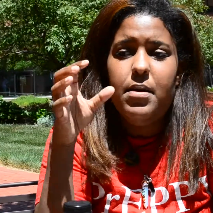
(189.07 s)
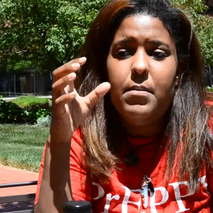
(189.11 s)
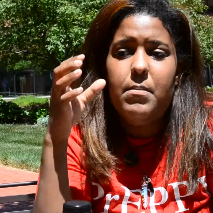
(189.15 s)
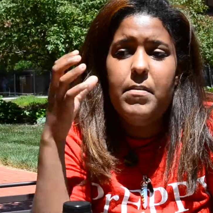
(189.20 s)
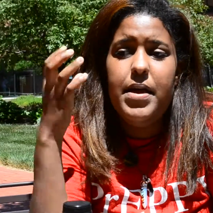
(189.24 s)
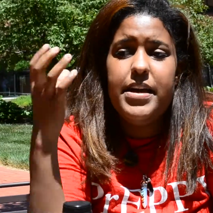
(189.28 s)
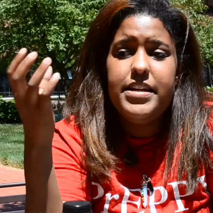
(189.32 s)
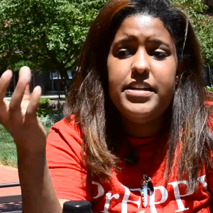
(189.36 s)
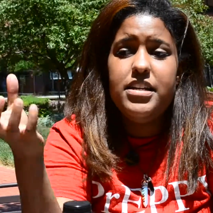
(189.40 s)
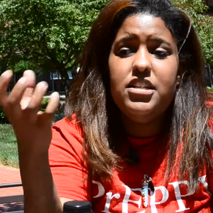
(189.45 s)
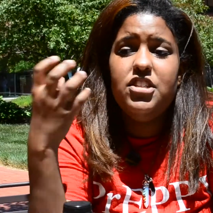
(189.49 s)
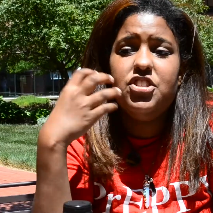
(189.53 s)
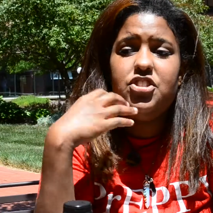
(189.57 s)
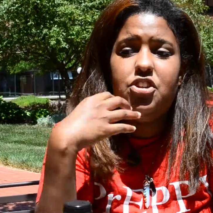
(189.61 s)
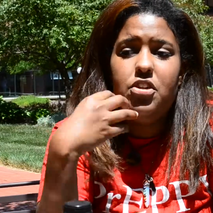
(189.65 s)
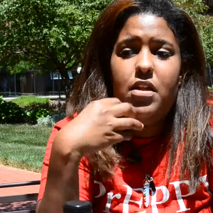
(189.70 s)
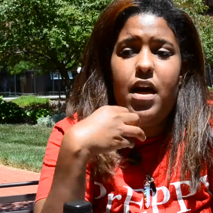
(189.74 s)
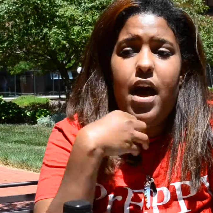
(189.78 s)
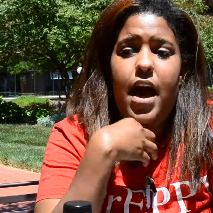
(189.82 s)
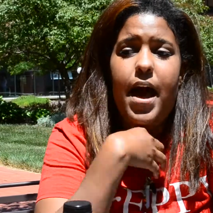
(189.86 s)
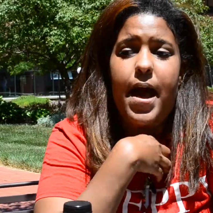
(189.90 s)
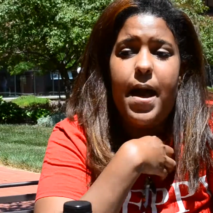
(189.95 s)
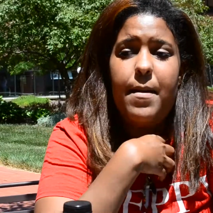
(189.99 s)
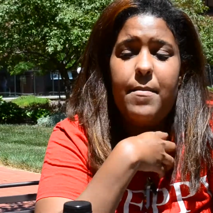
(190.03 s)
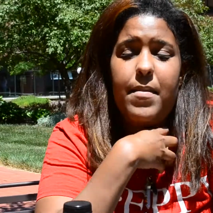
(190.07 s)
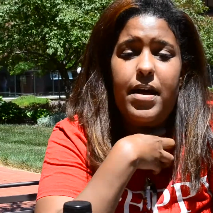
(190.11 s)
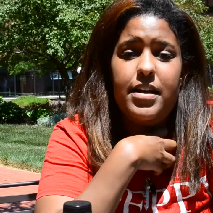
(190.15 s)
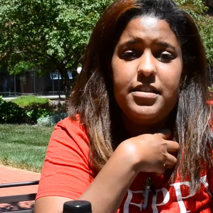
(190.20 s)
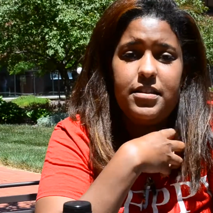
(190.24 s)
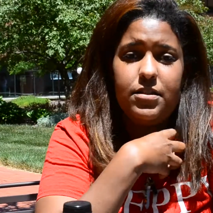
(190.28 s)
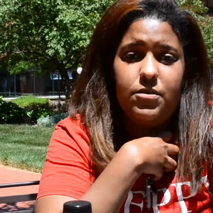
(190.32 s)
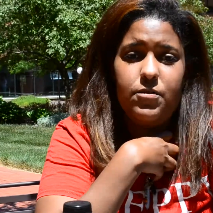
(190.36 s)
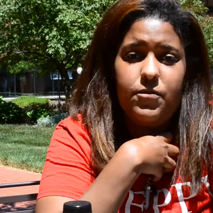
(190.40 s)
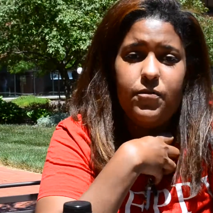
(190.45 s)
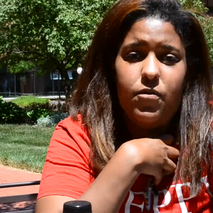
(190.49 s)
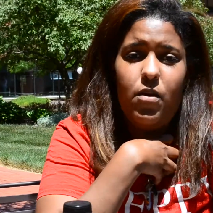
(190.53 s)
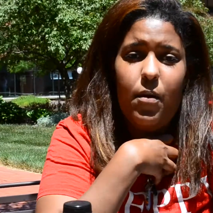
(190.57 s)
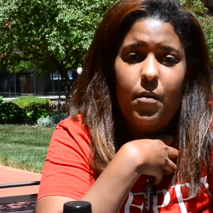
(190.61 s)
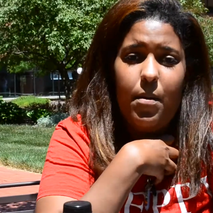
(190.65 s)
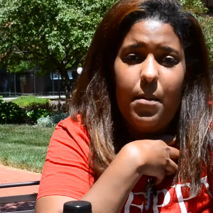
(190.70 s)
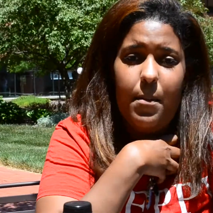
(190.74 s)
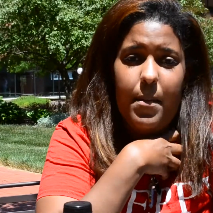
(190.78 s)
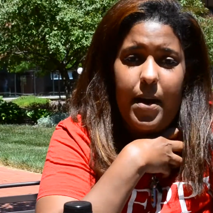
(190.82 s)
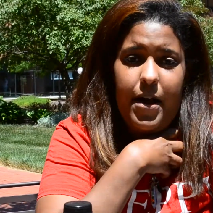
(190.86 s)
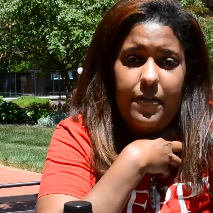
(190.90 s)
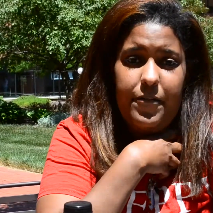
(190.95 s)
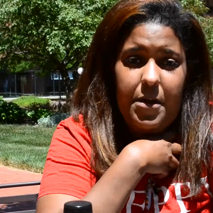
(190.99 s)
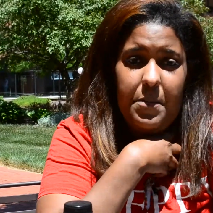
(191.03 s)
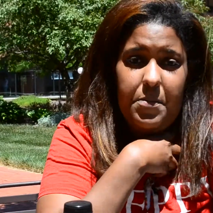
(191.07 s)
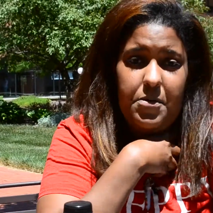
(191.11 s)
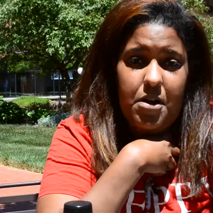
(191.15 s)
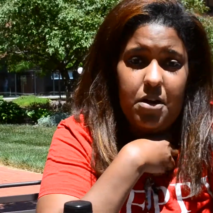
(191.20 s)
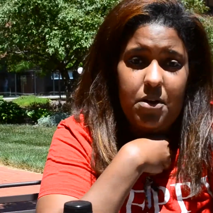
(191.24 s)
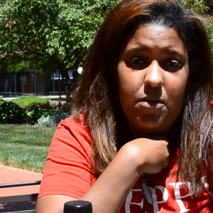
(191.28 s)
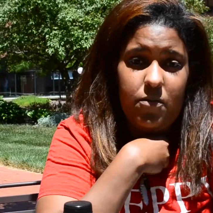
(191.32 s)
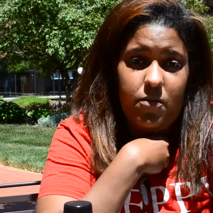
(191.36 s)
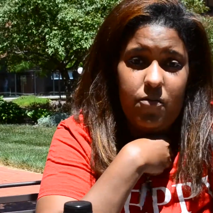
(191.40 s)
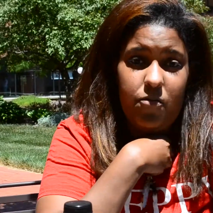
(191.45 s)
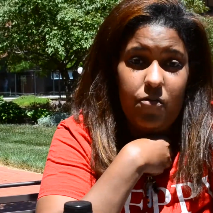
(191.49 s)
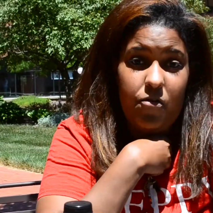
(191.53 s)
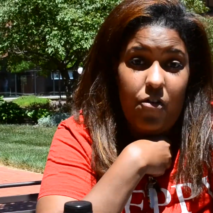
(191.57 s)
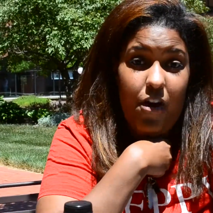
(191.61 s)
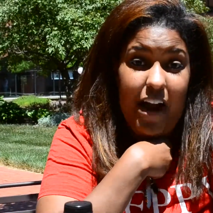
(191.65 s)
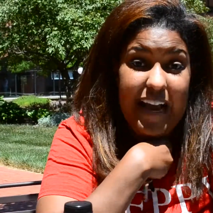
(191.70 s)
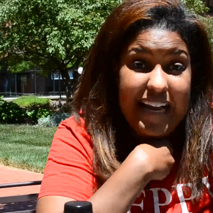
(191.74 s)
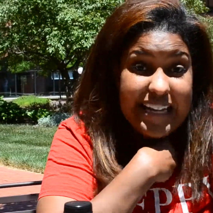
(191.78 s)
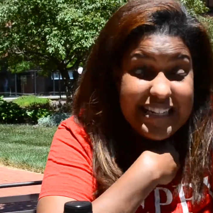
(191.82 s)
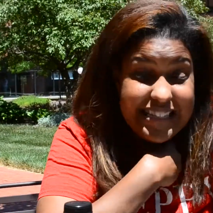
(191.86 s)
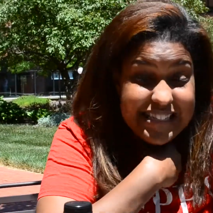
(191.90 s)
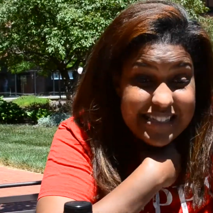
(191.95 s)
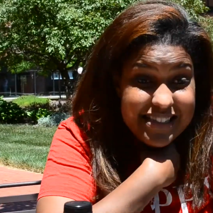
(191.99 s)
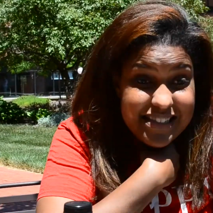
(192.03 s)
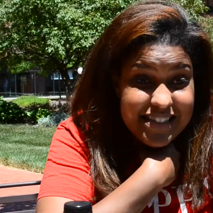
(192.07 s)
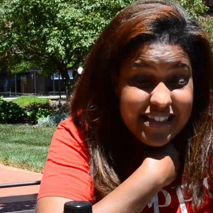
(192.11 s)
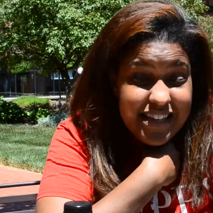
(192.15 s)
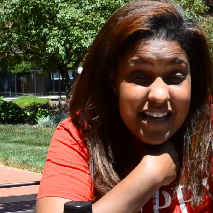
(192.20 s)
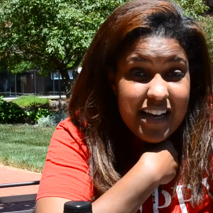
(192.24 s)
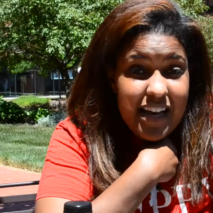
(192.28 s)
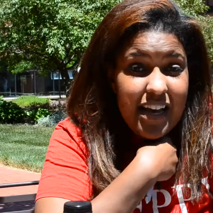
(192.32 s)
making sure that I am as informed of my reproductive rights